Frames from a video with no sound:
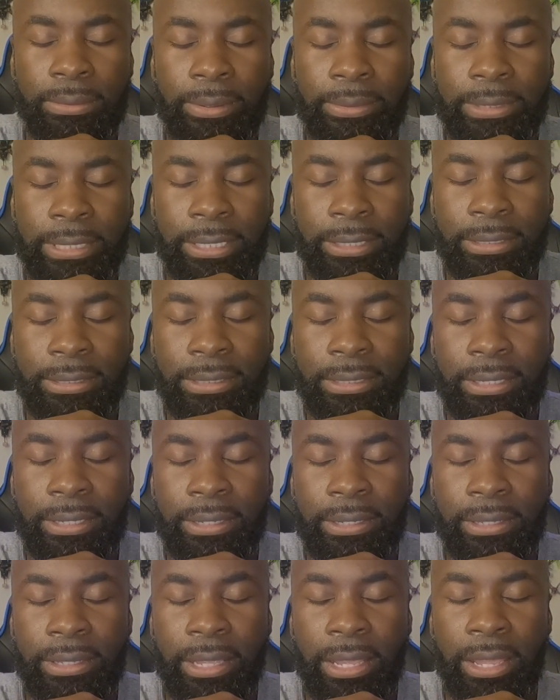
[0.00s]
What was I gonna
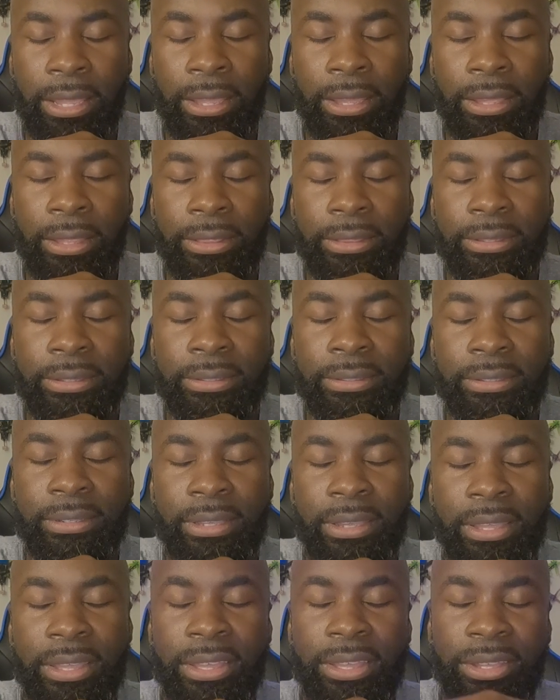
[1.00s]
say? And
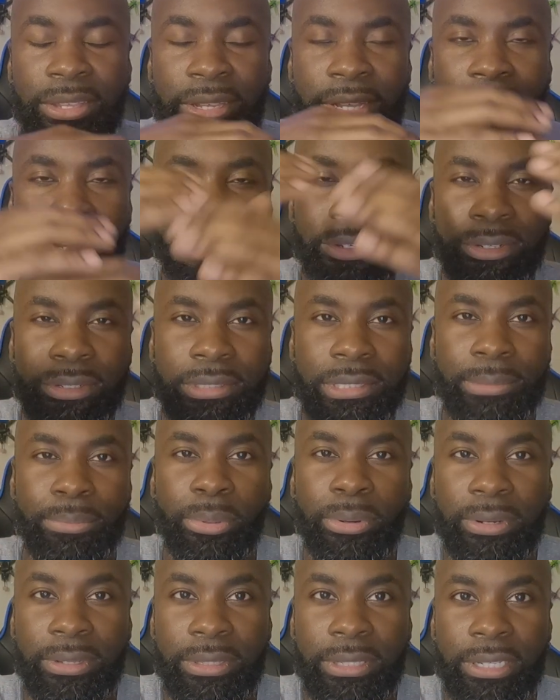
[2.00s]
yeah, you're
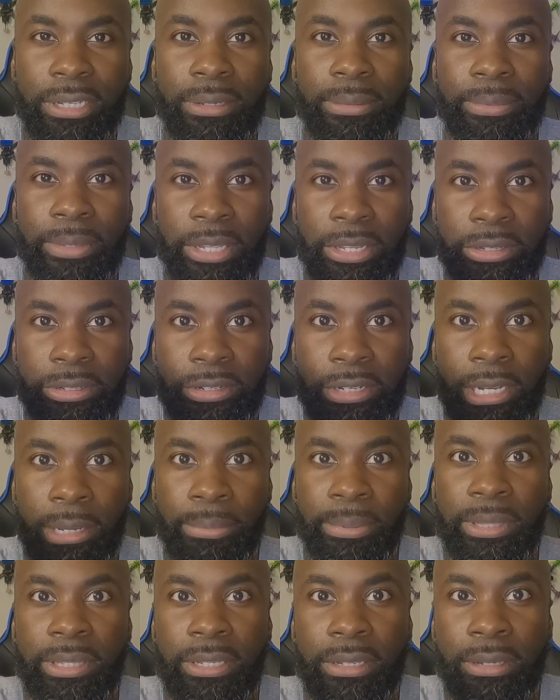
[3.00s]
supporting them and you're
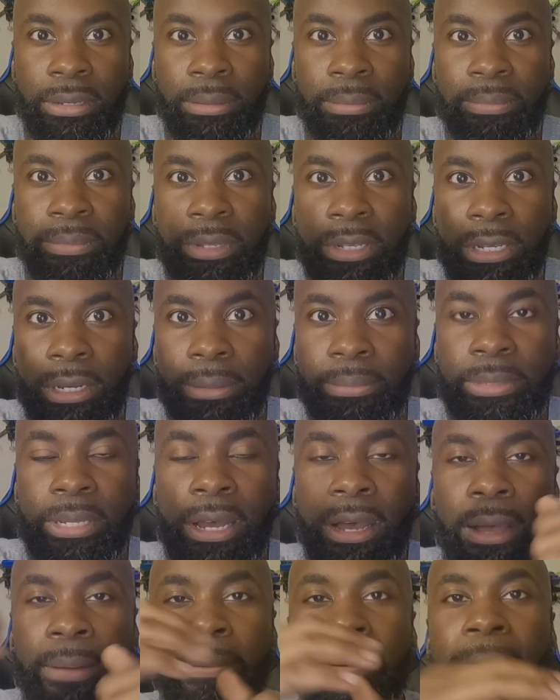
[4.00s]
helping them help the
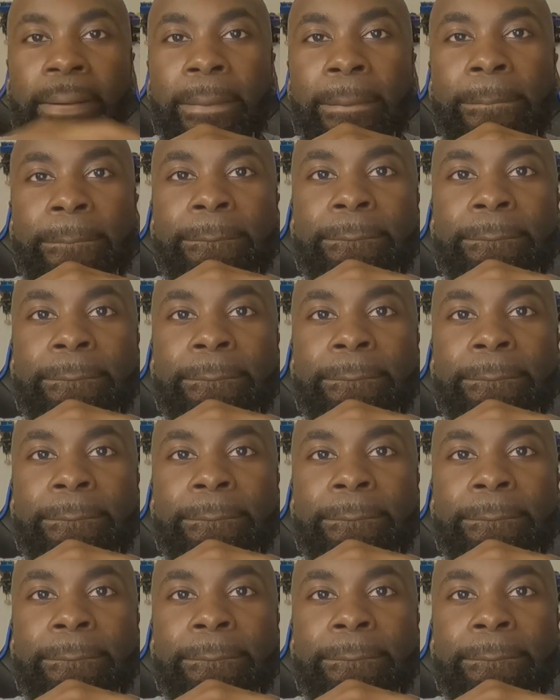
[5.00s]
hobby.